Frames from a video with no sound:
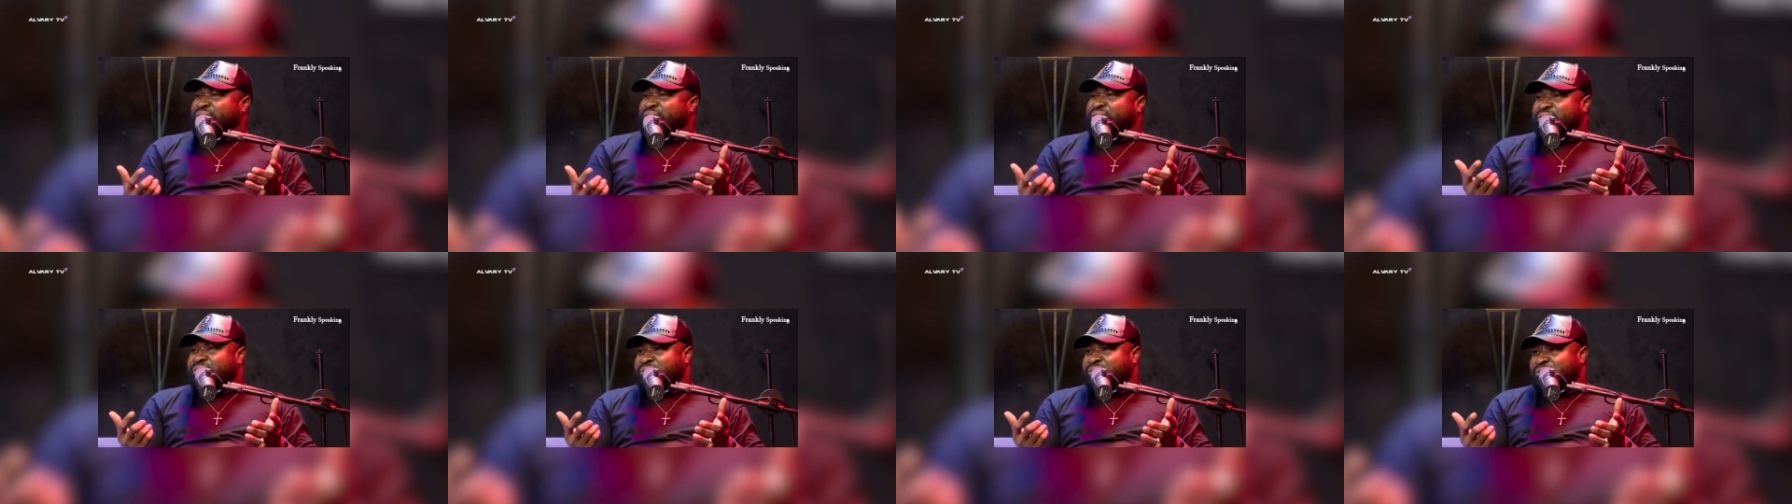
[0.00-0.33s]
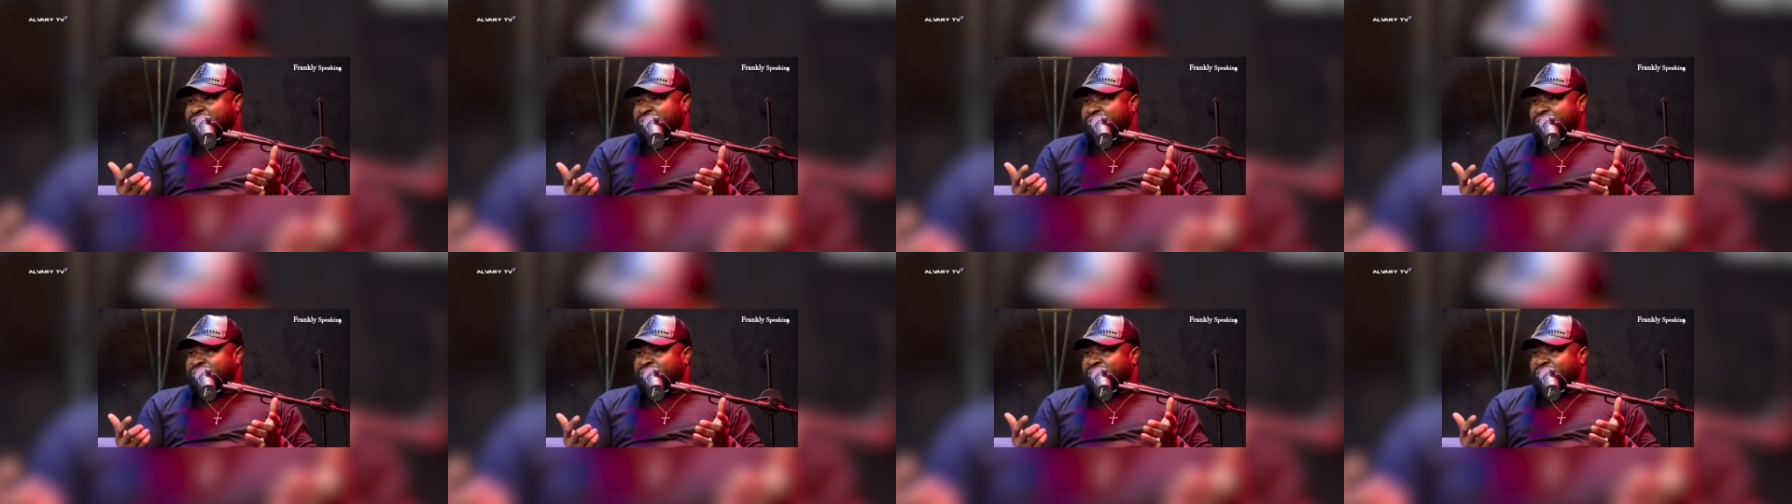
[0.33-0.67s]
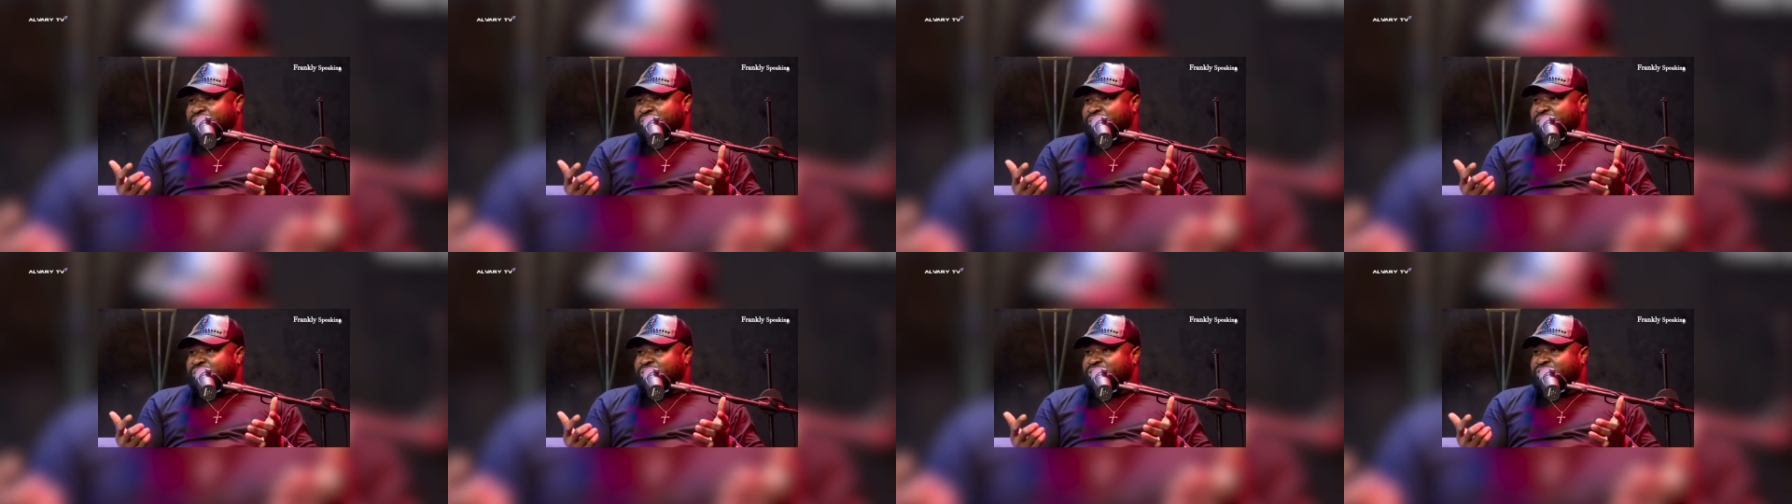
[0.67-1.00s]
And you're
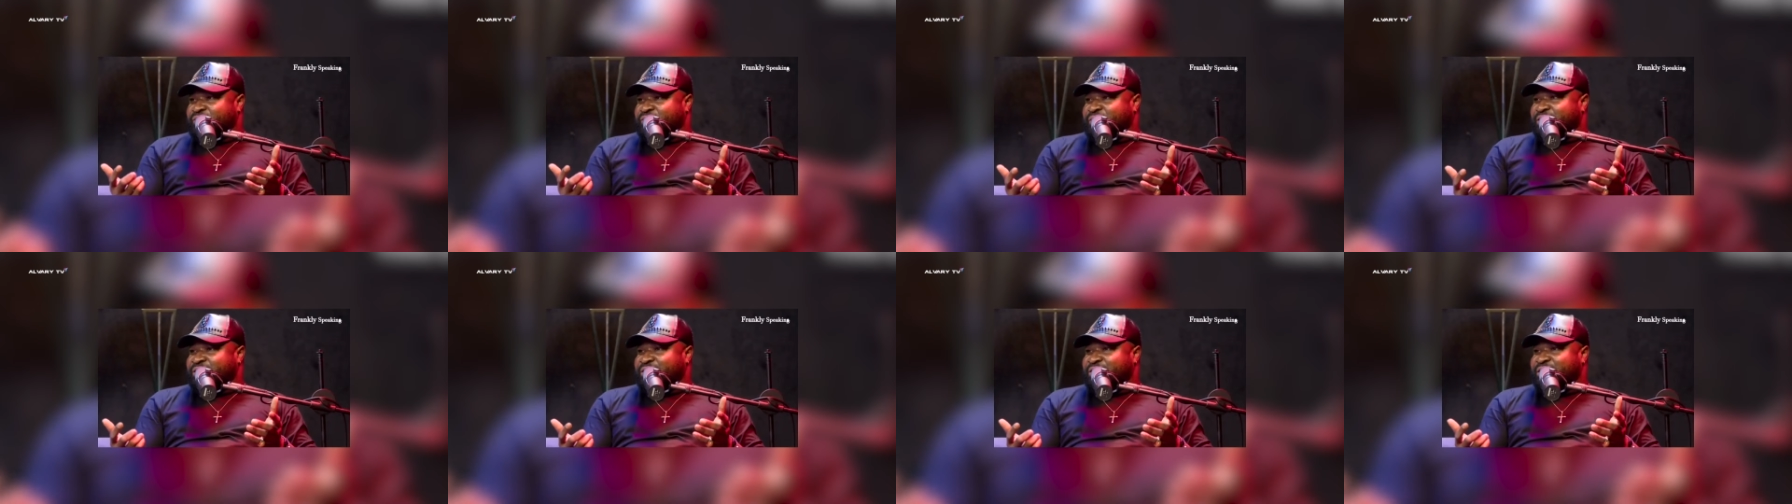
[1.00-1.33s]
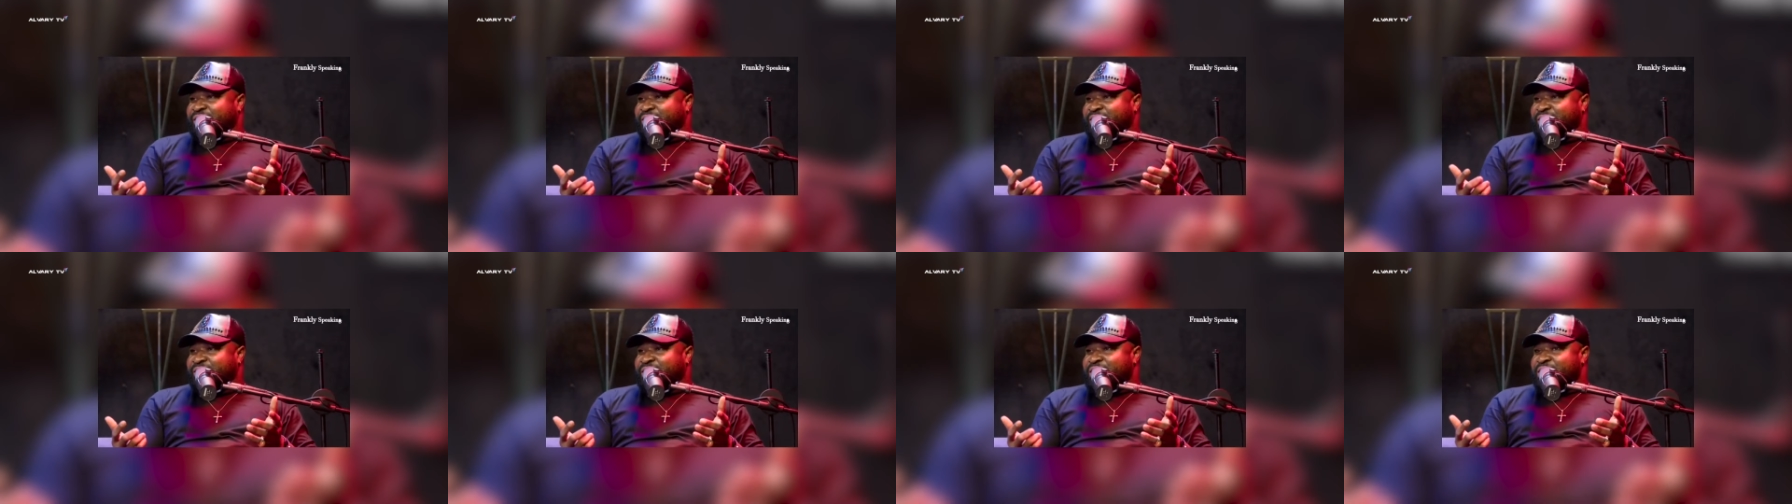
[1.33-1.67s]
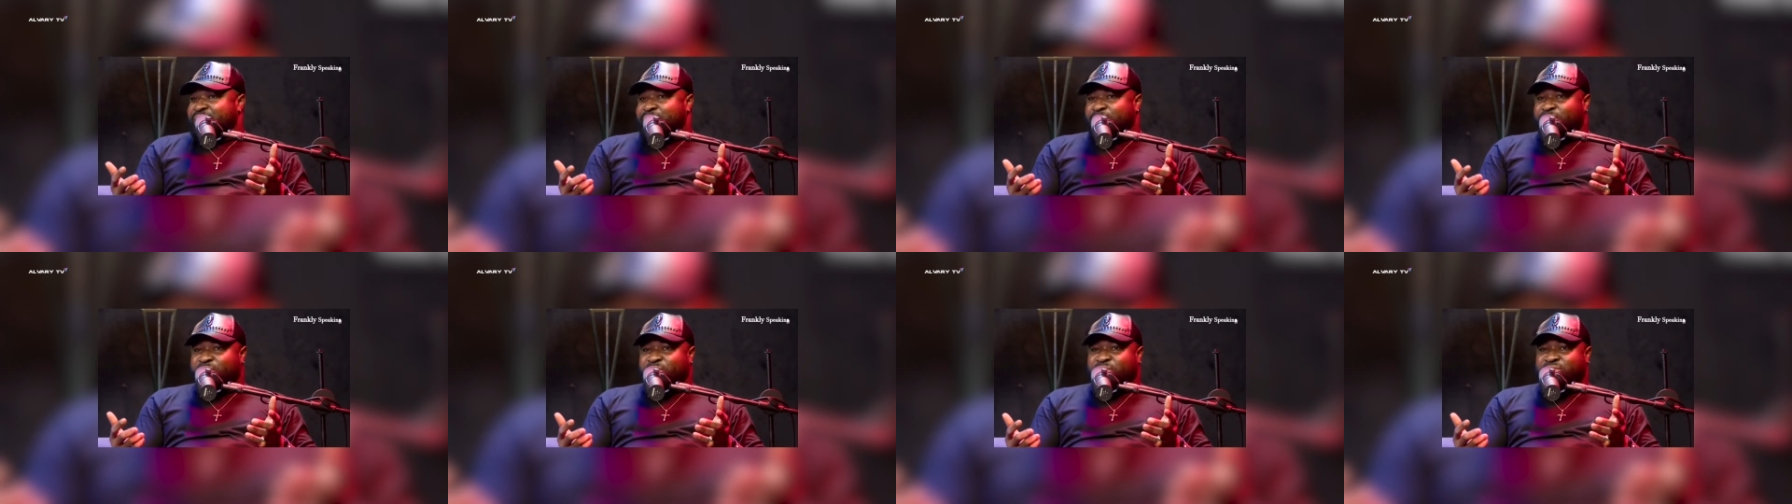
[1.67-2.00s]
complaining that, oh, they're
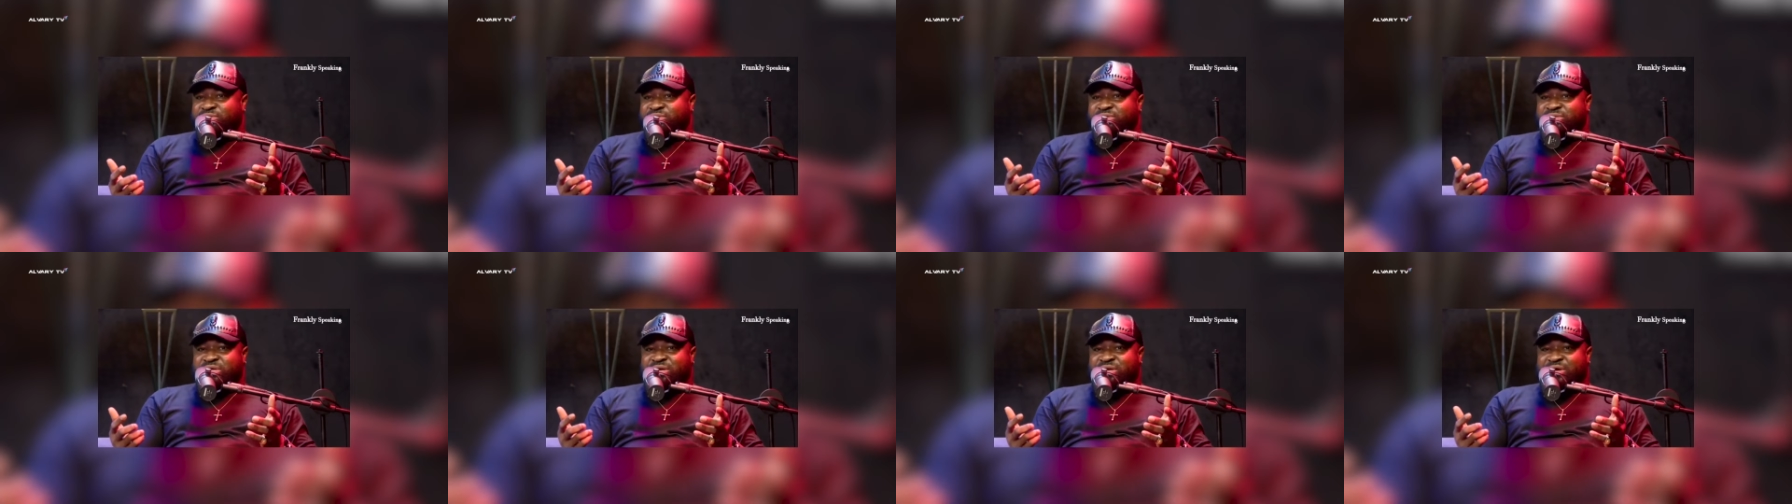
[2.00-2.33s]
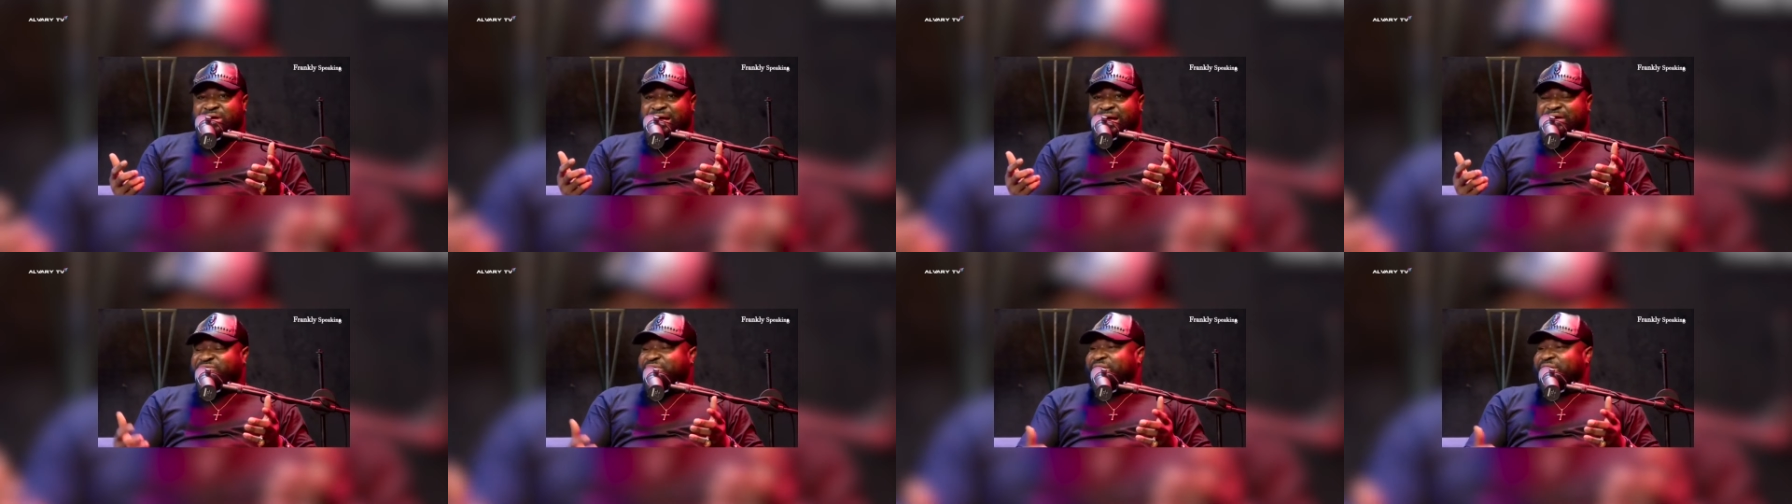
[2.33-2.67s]
not my friends. Hmm.